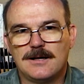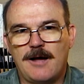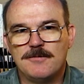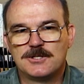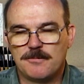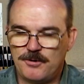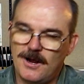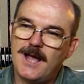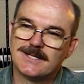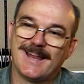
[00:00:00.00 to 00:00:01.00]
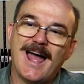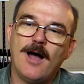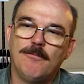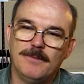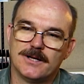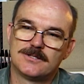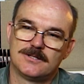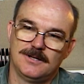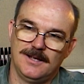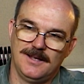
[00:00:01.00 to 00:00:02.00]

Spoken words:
was surprised at how much